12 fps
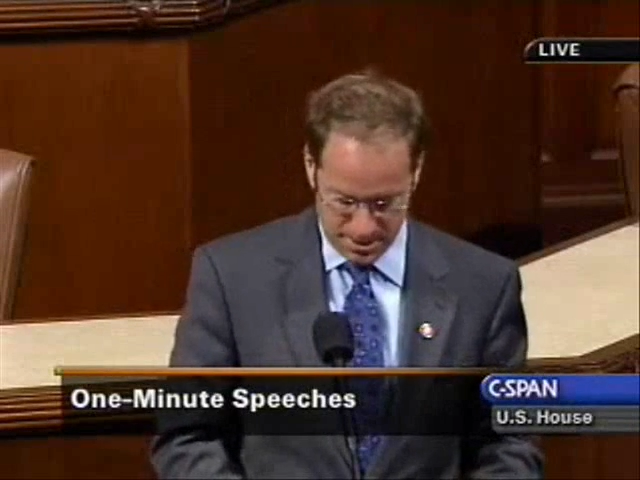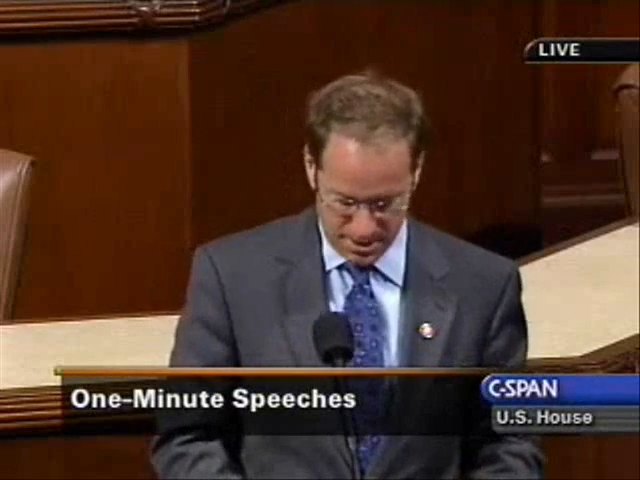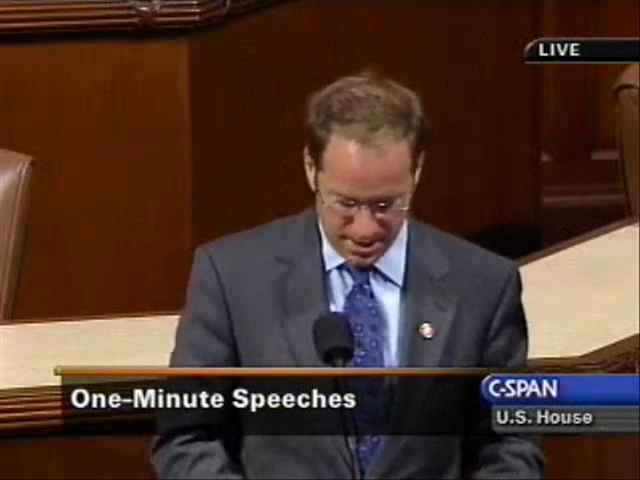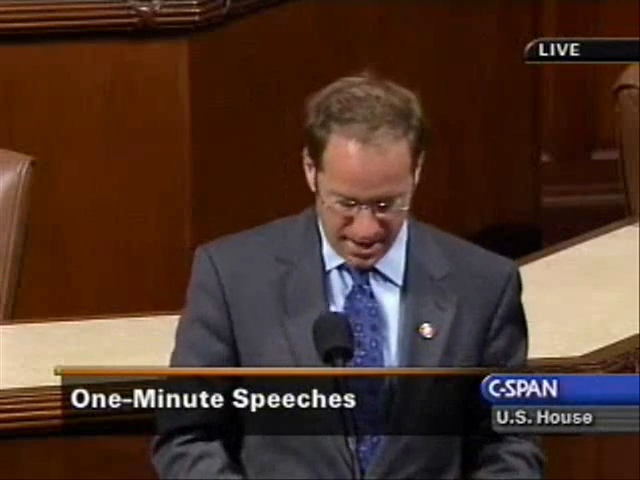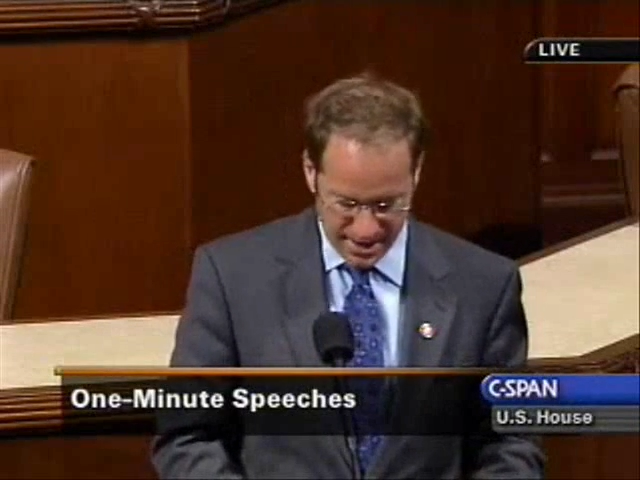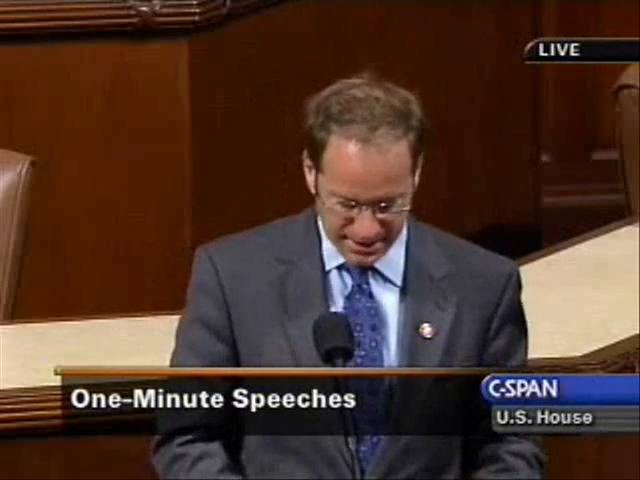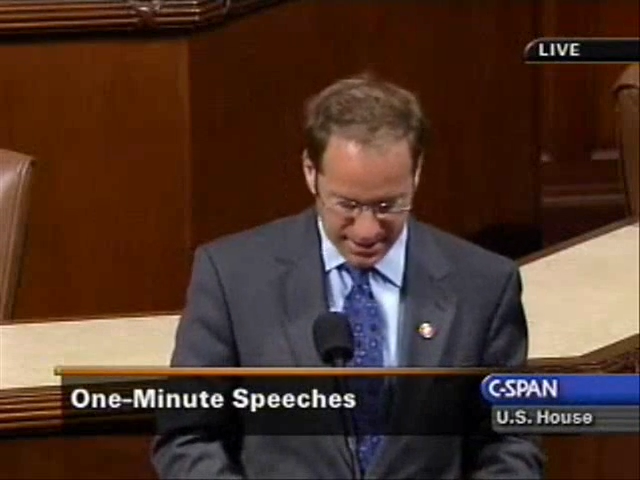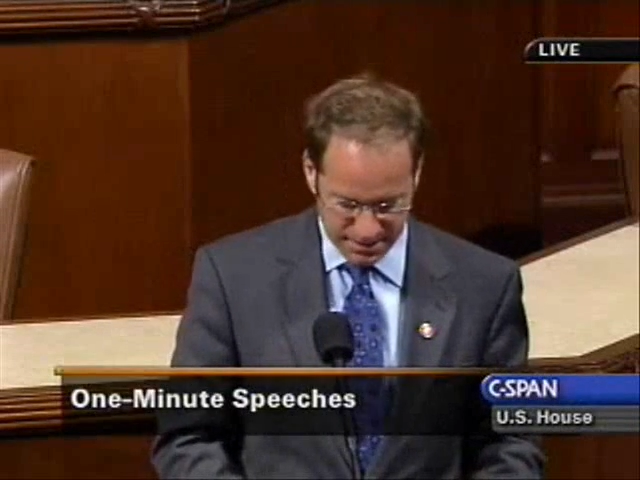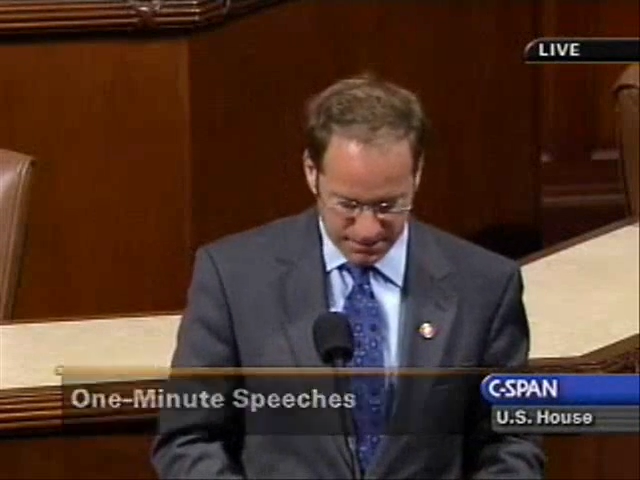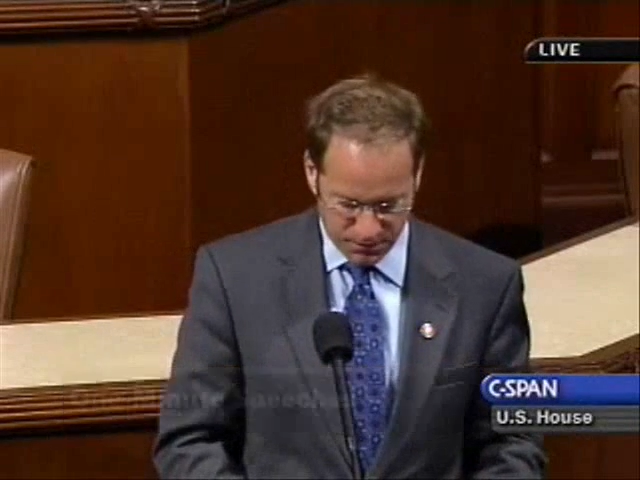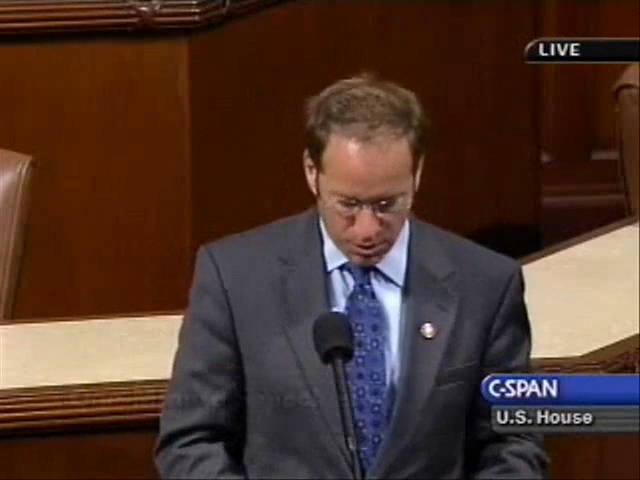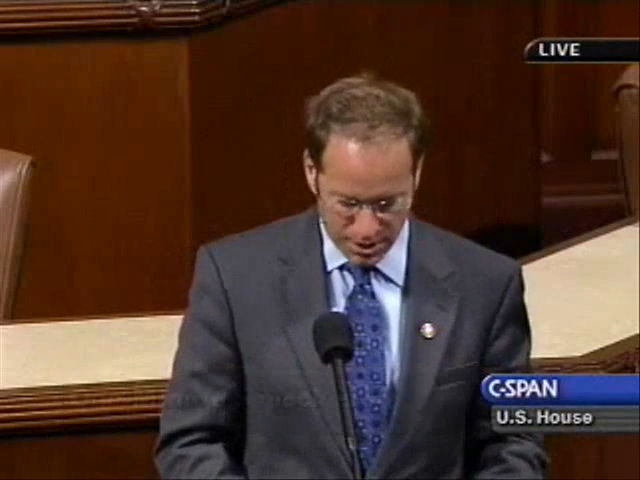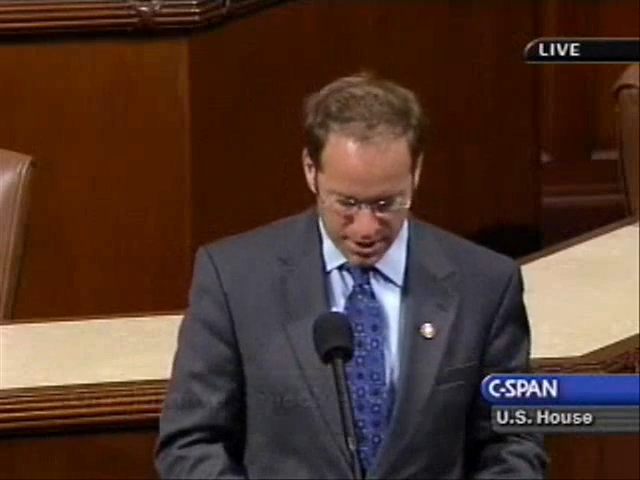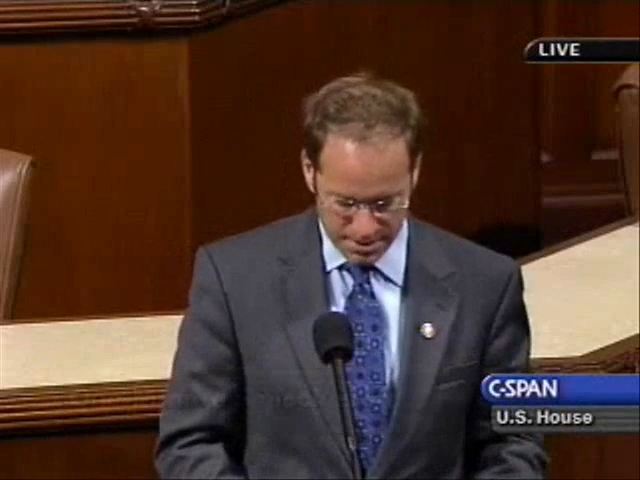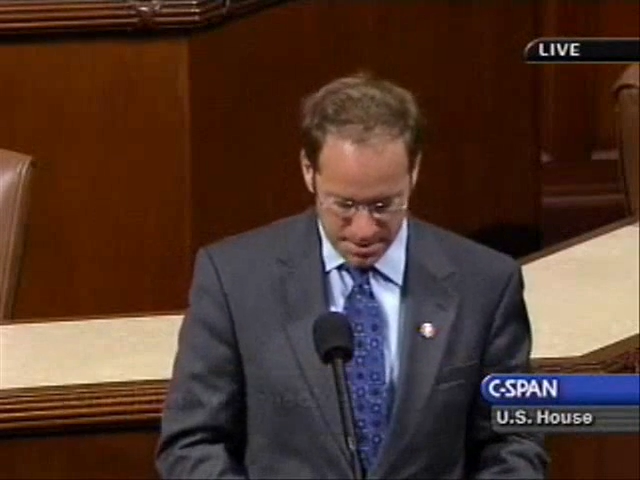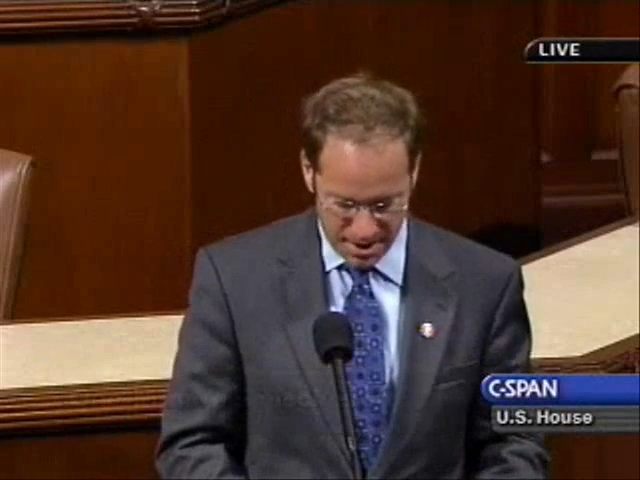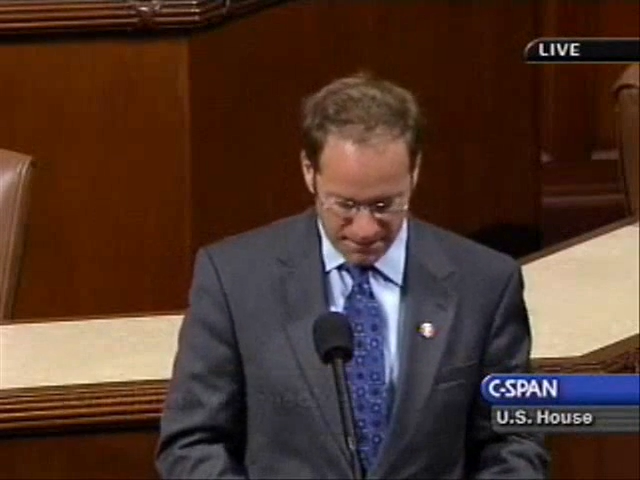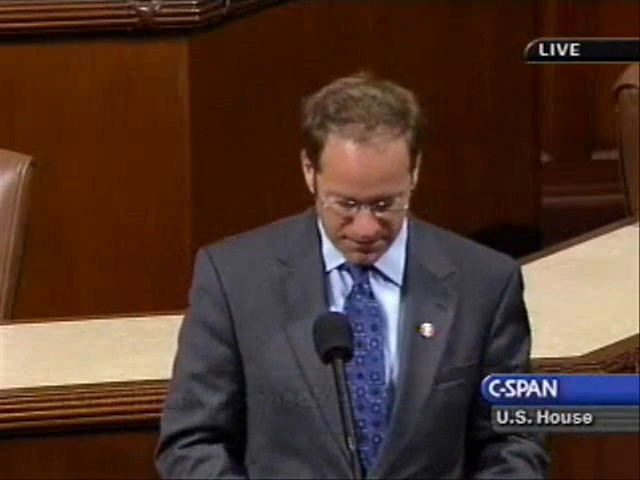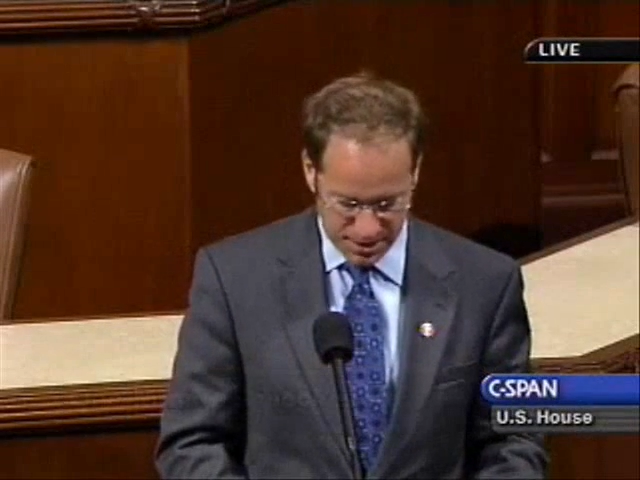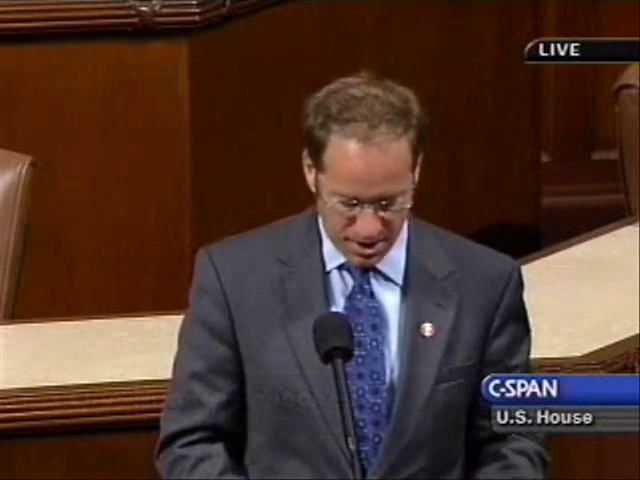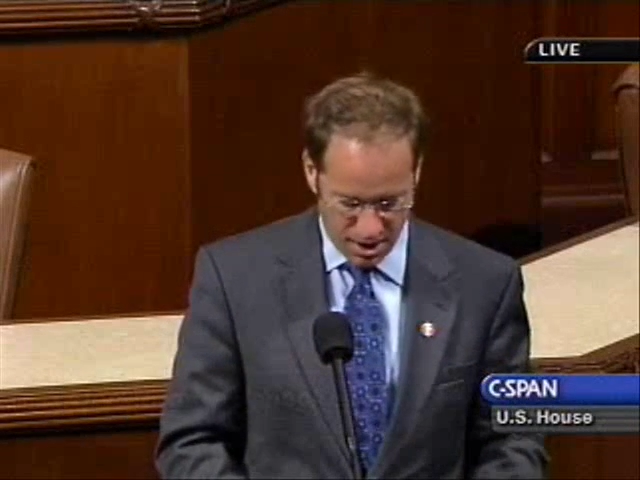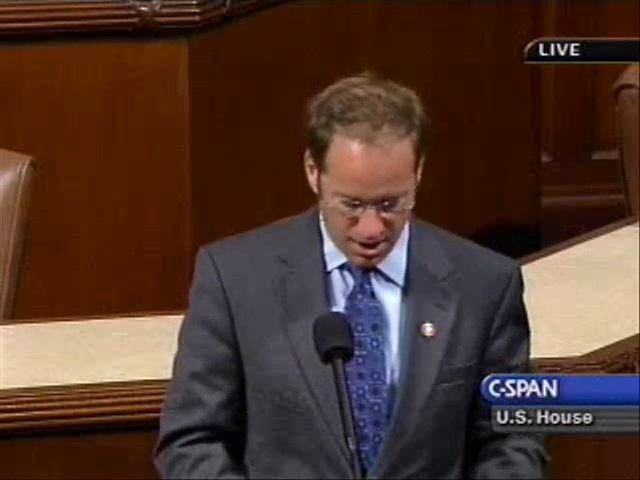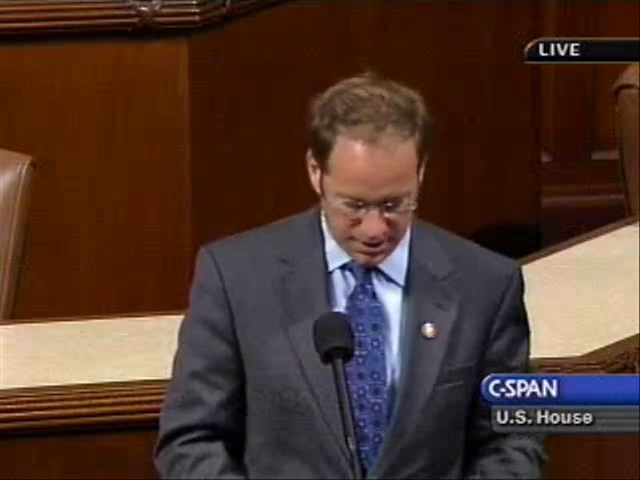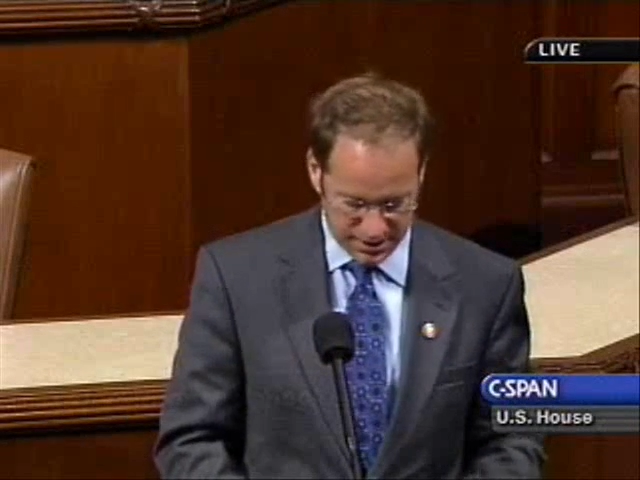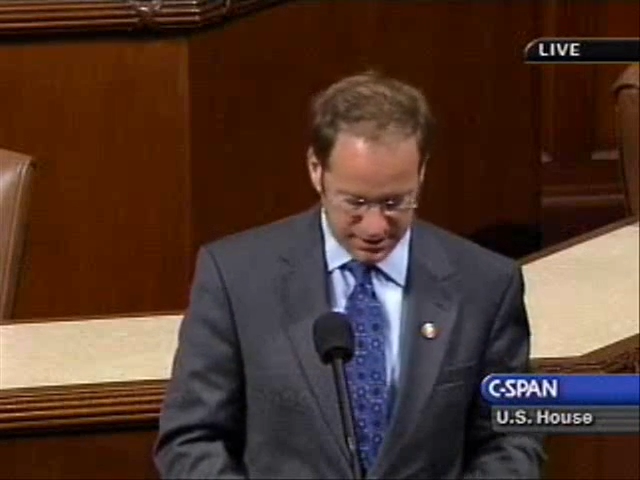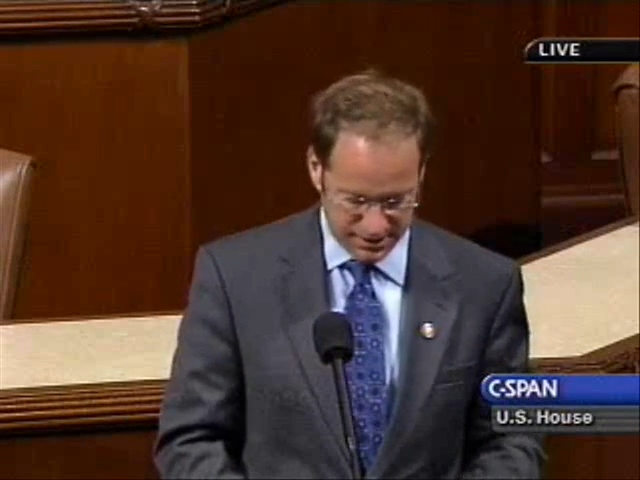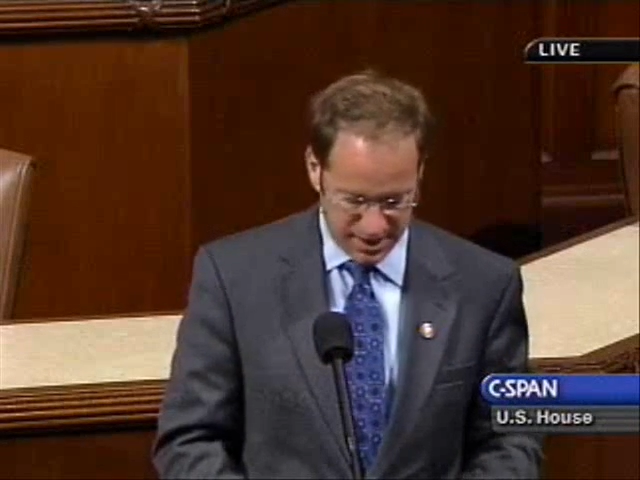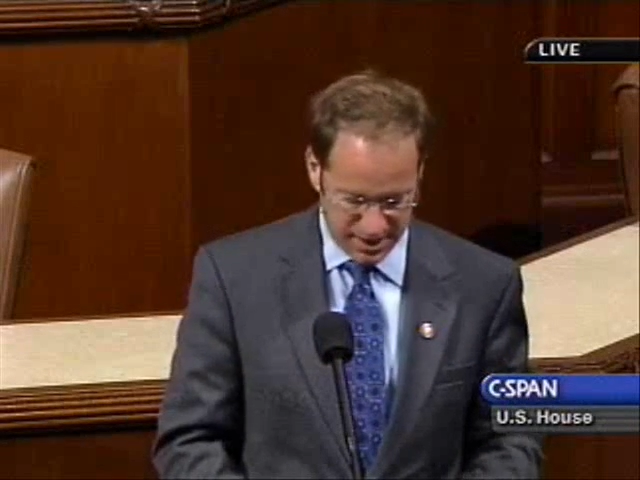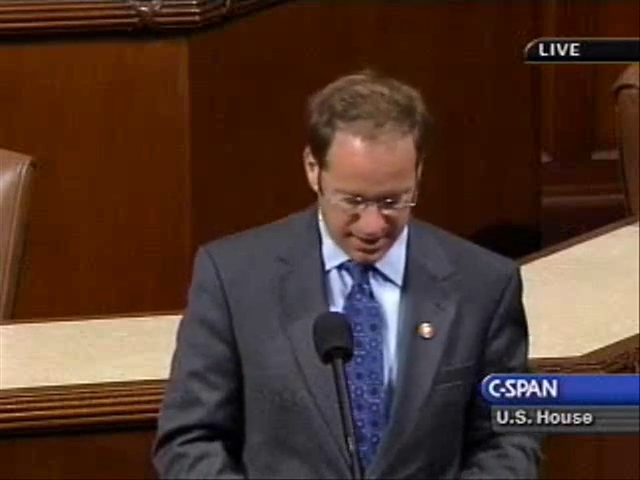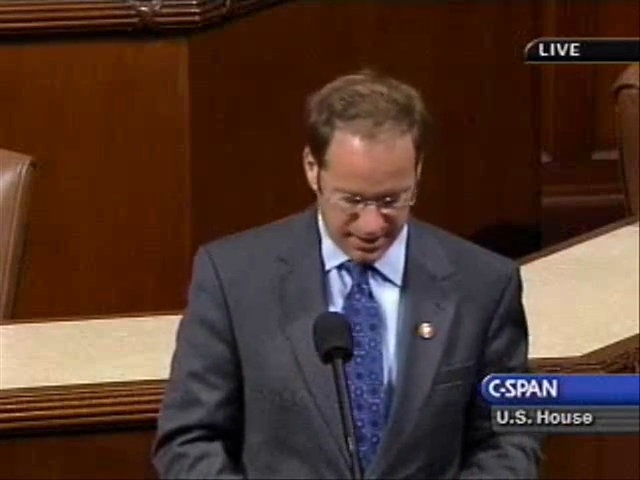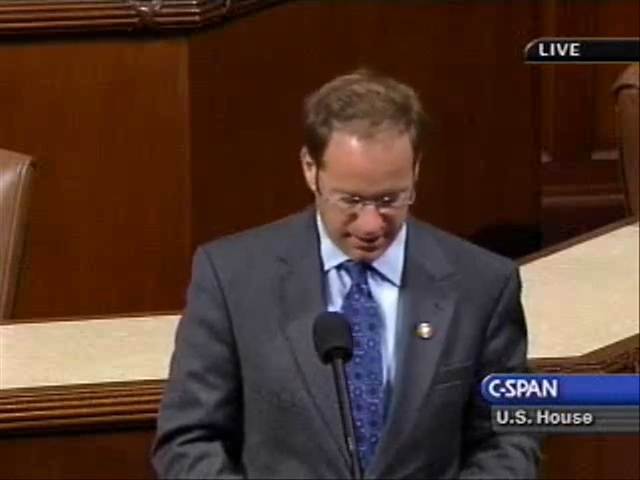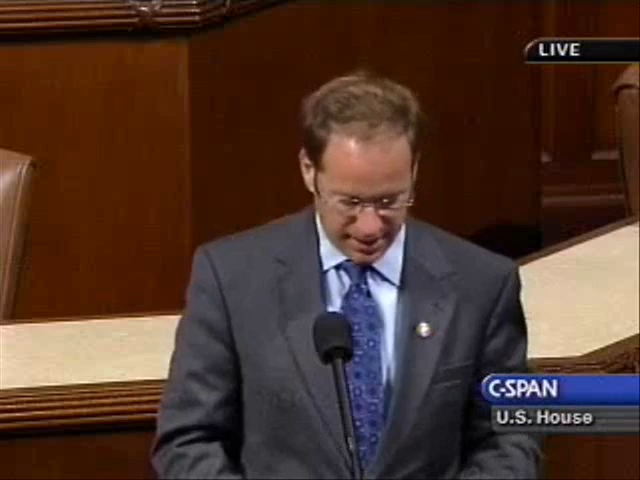In 1940, FDR designated